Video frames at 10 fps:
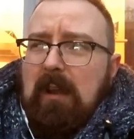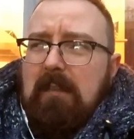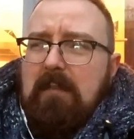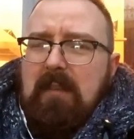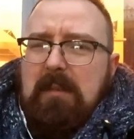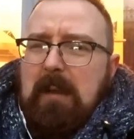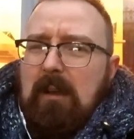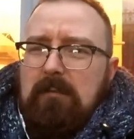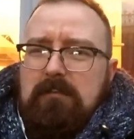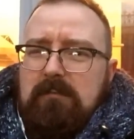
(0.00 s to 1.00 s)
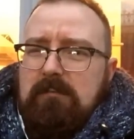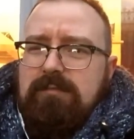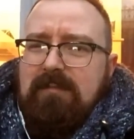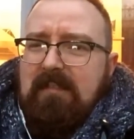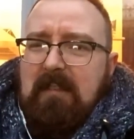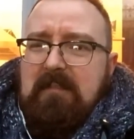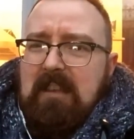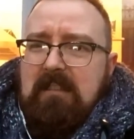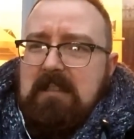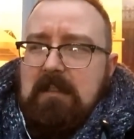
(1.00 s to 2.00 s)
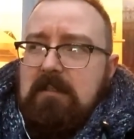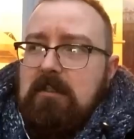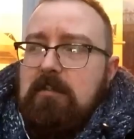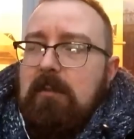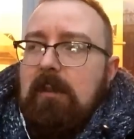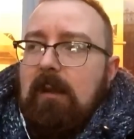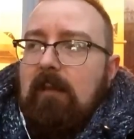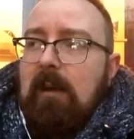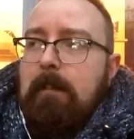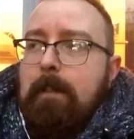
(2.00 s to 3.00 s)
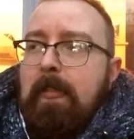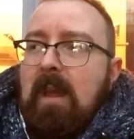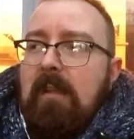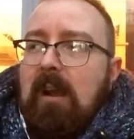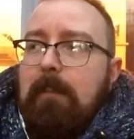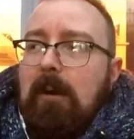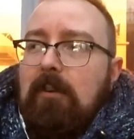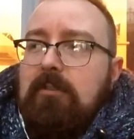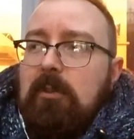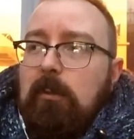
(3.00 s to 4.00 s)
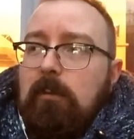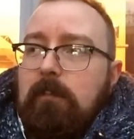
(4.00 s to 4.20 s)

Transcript: I think we had about 15 tins or something like that. And I bought two,